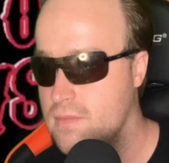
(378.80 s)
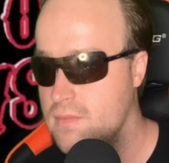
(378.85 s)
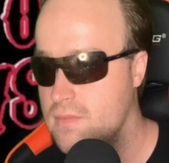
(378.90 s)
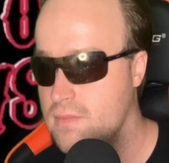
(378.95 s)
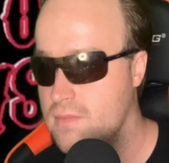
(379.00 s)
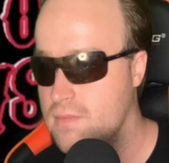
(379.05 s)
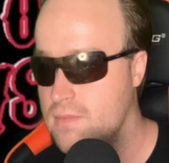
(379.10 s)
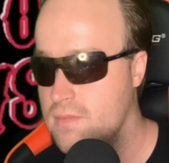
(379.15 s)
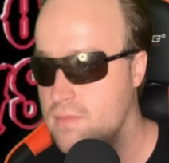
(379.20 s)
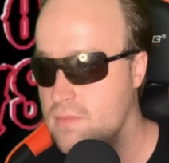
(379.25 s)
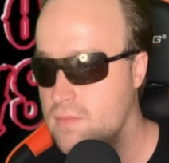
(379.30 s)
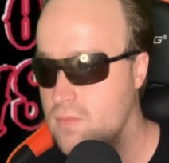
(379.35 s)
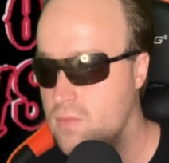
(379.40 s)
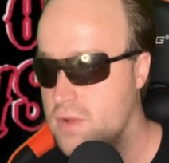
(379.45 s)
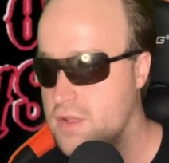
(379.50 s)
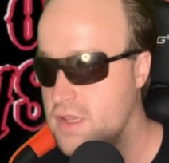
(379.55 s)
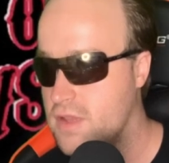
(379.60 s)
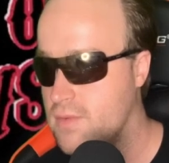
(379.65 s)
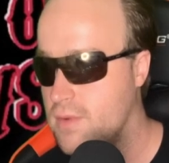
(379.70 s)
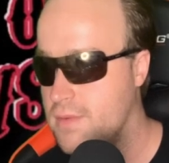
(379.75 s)
team match.
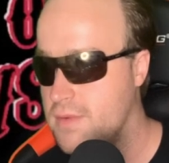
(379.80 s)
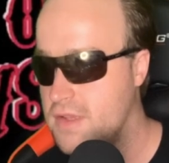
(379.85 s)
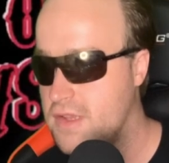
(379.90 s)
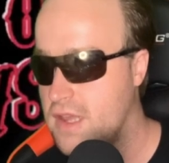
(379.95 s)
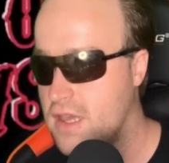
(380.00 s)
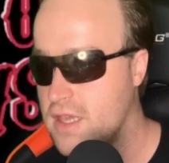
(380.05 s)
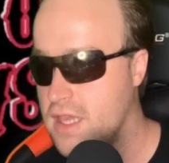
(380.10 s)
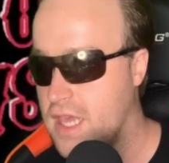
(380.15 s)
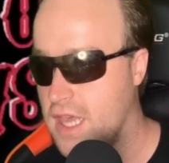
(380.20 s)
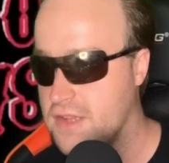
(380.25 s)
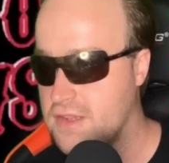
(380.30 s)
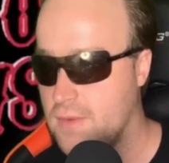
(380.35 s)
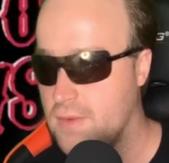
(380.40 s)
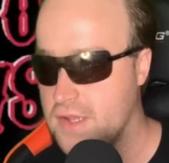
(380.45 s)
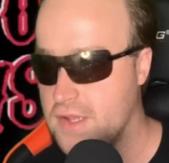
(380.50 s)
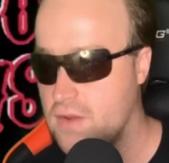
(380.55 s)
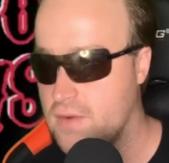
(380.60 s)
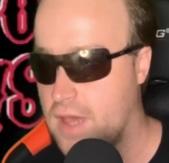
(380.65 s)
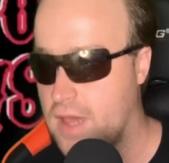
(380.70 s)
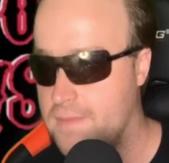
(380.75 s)
Was it the women's tag? Yes, it
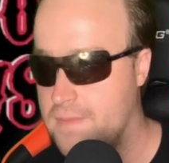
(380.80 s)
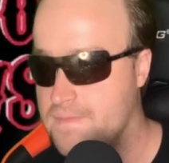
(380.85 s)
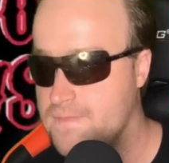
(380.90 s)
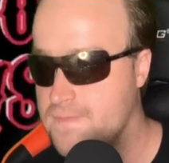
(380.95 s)
was. Okay.